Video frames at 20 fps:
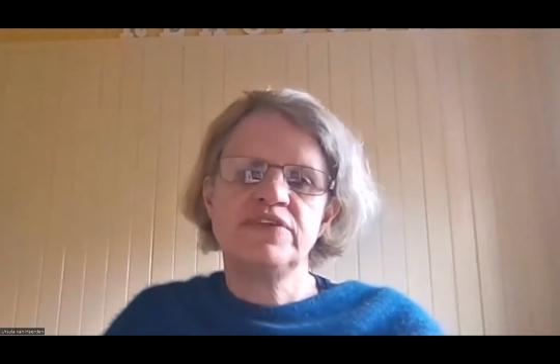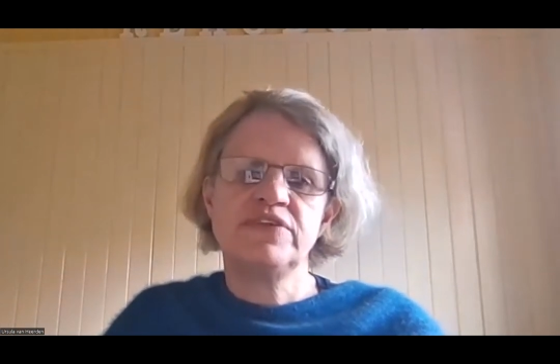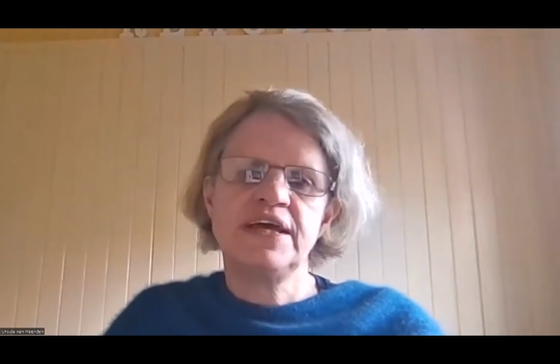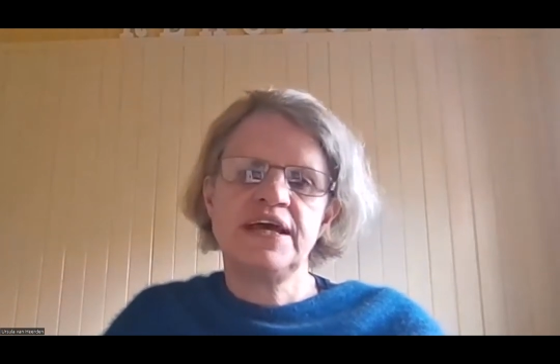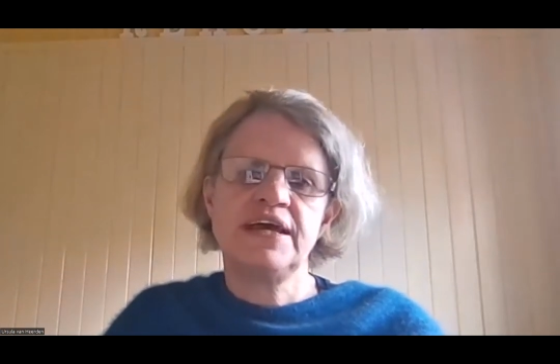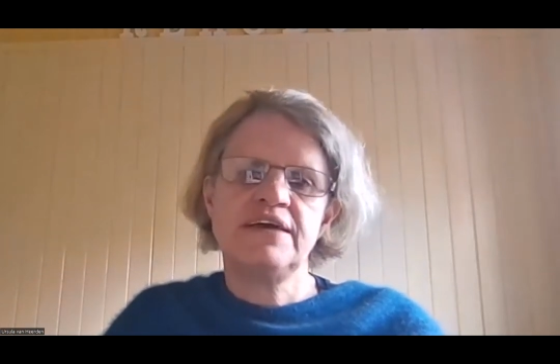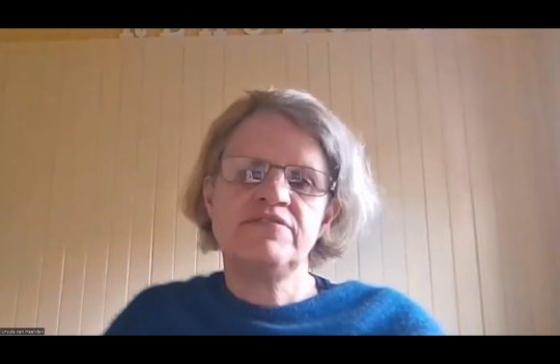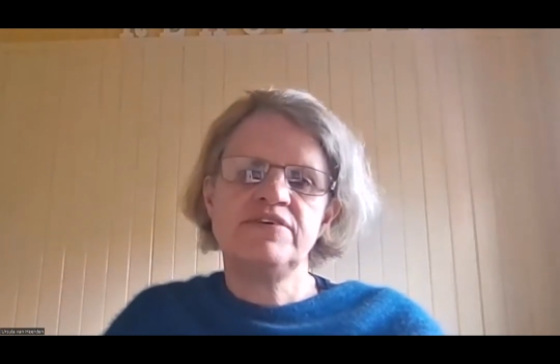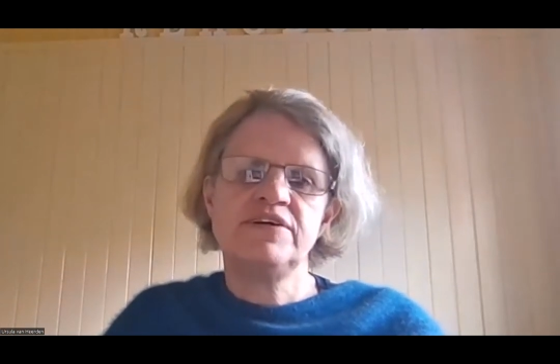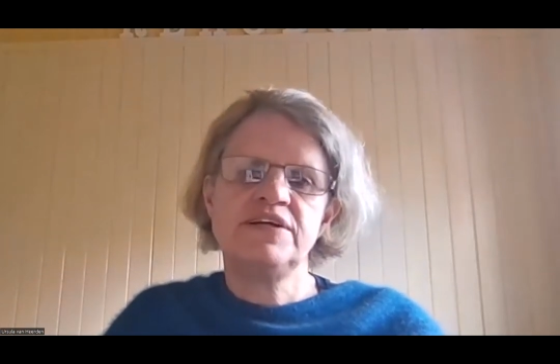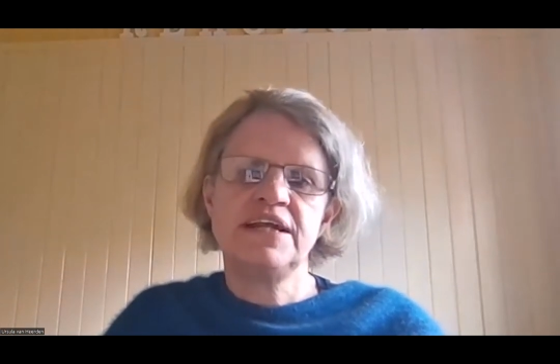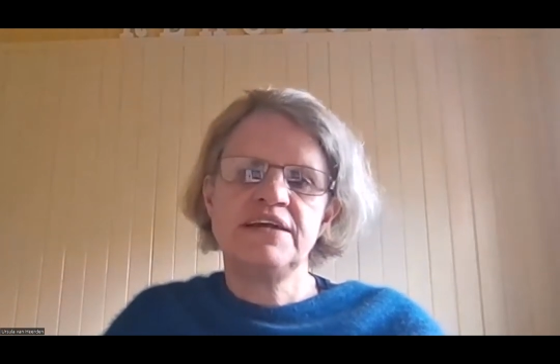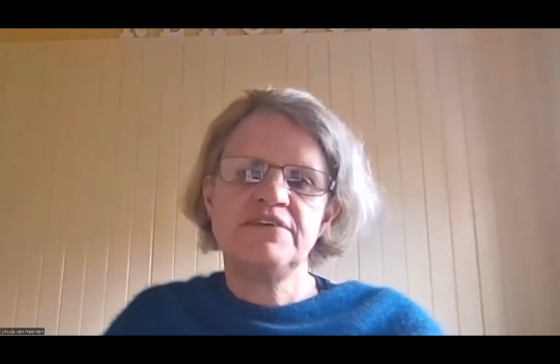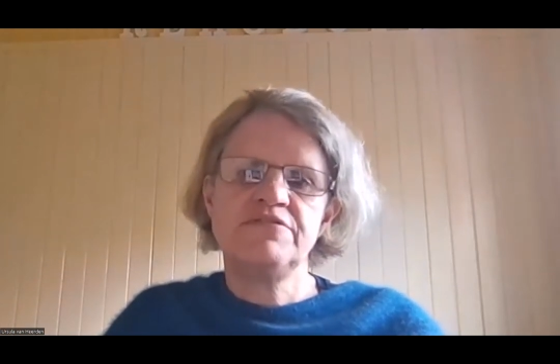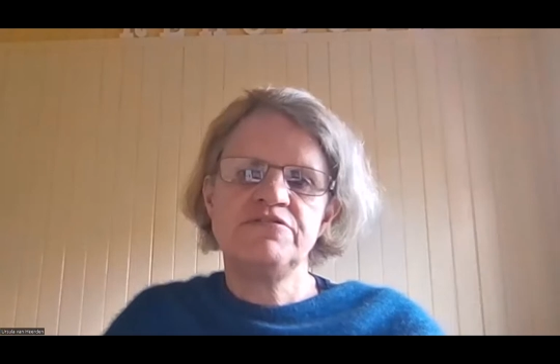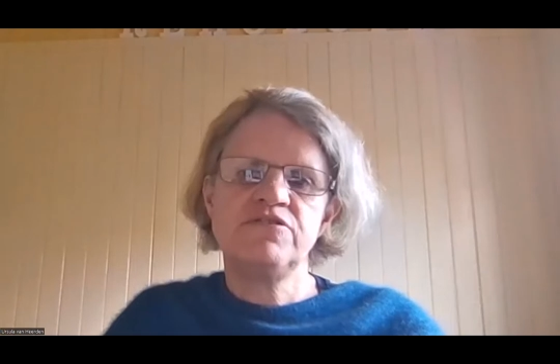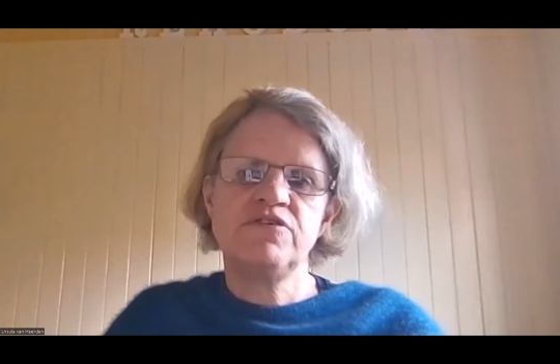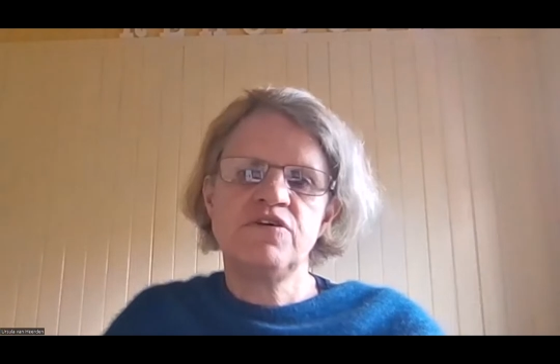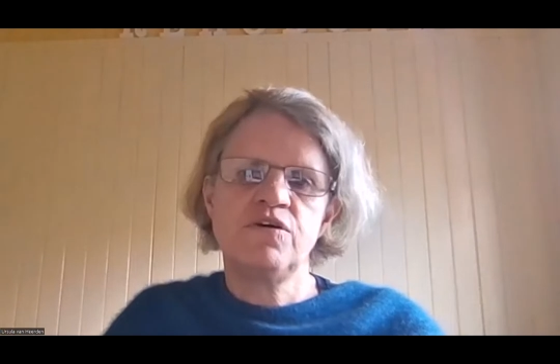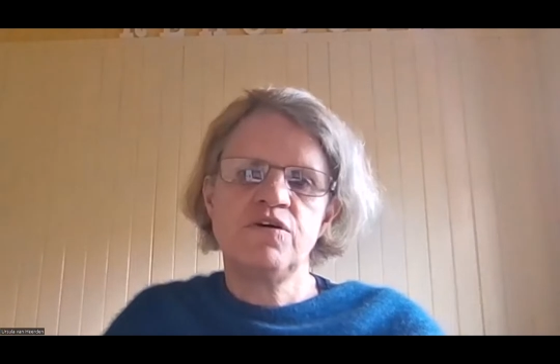the Heavenly
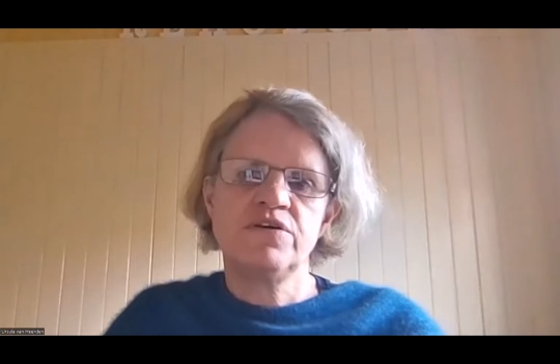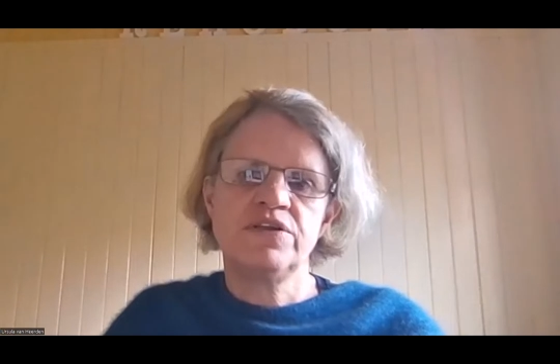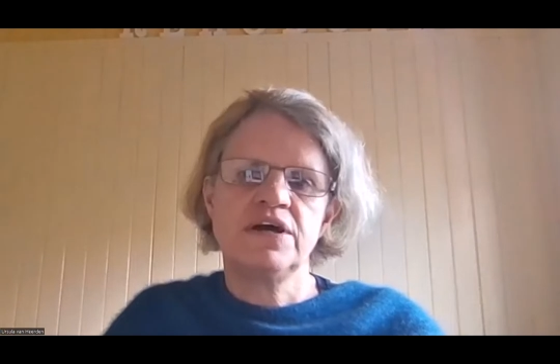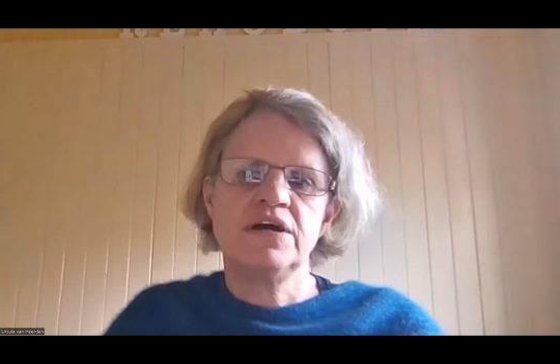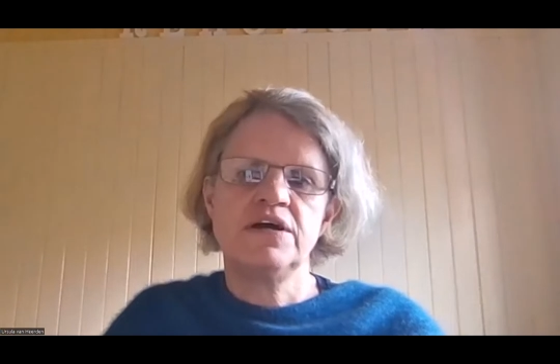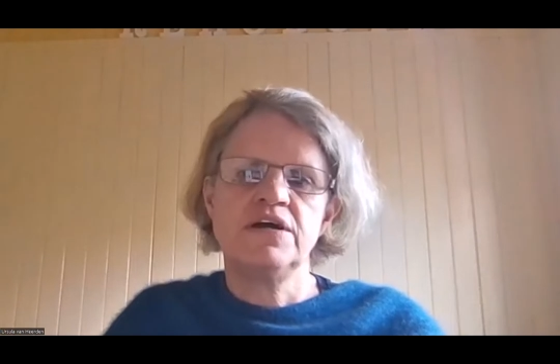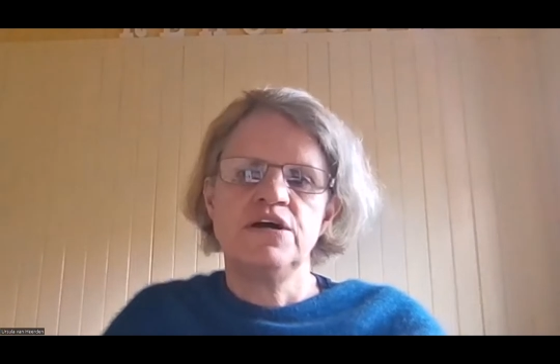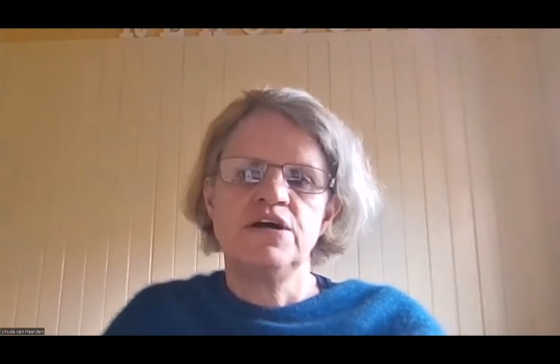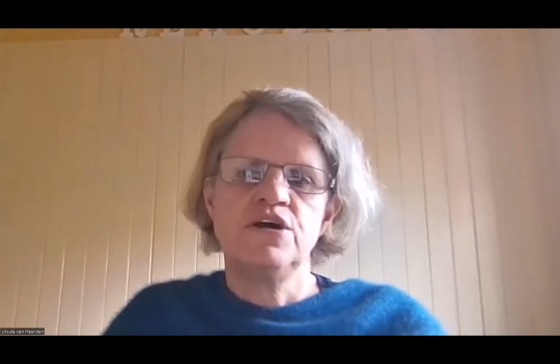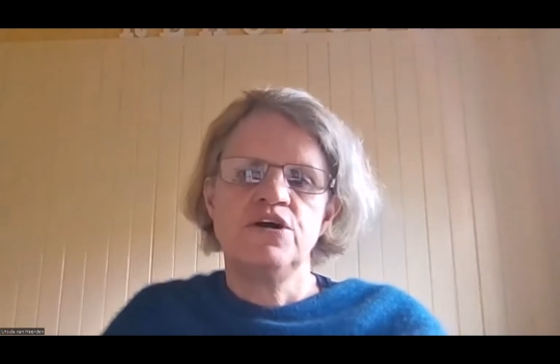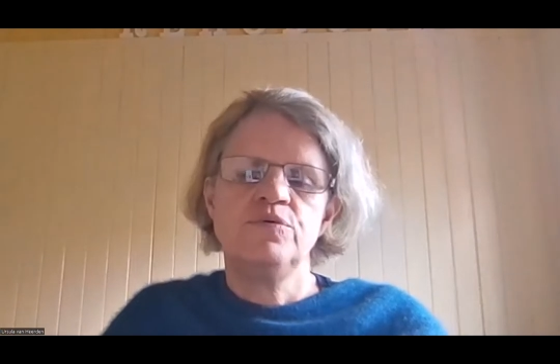Father,